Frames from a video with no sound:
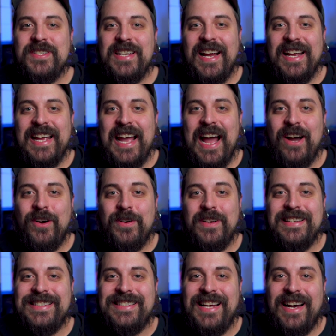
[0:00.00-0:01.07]
Night Out
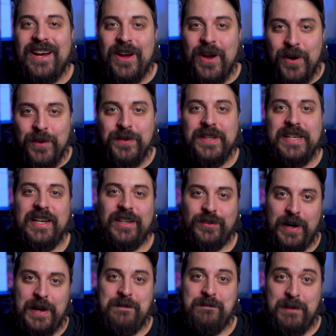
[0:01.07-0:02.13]
is not only a
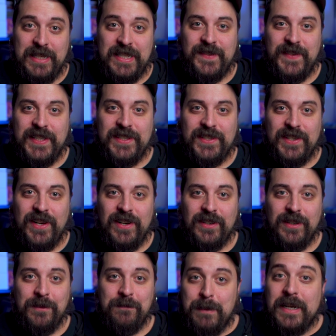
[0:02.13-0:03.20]
great Misfits
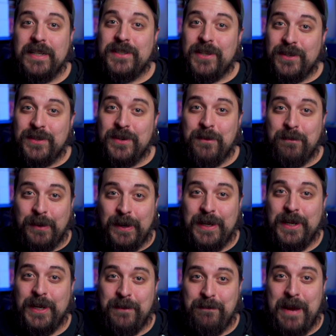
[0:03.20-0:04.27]
song, but it's also a
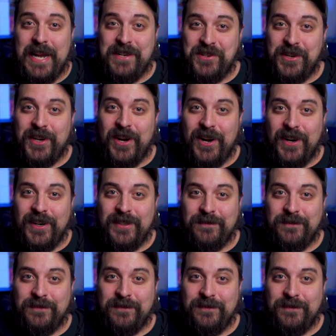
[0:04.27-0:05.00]
pretty good Magic card.